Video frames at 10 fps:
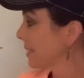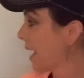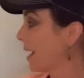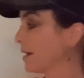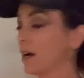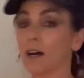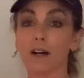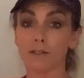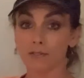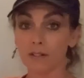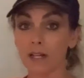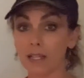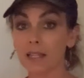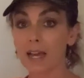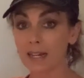side of
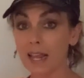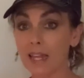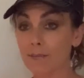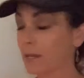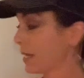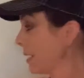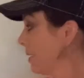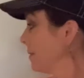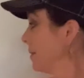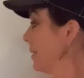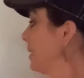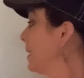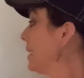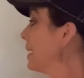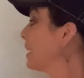line AB,
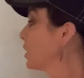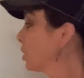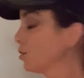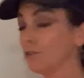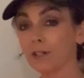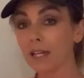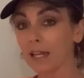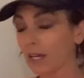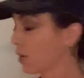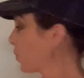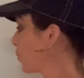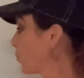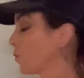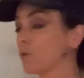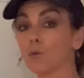including
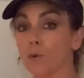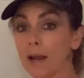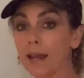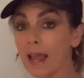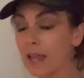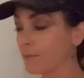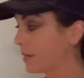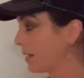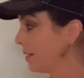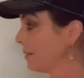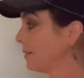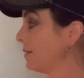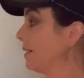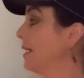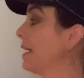ray AB,
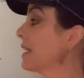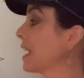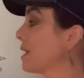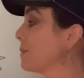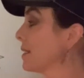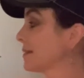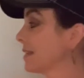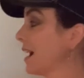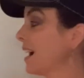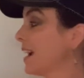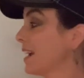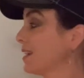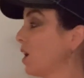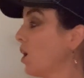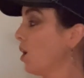can be
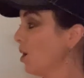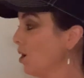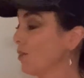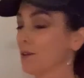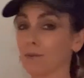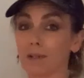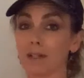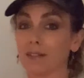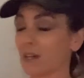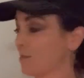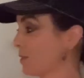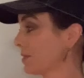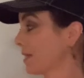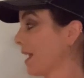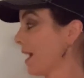assigned all the real
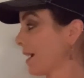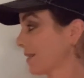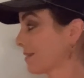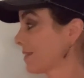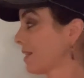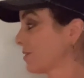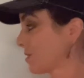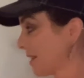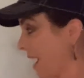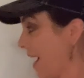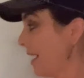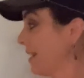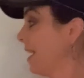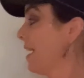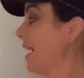numbers x such that
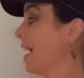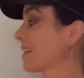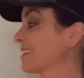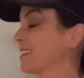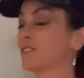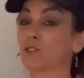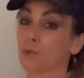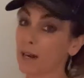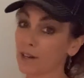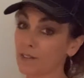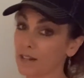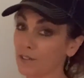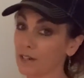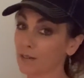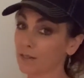x is greater than or
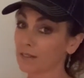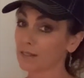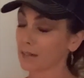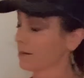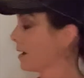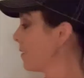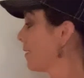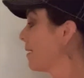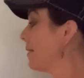equal to 0,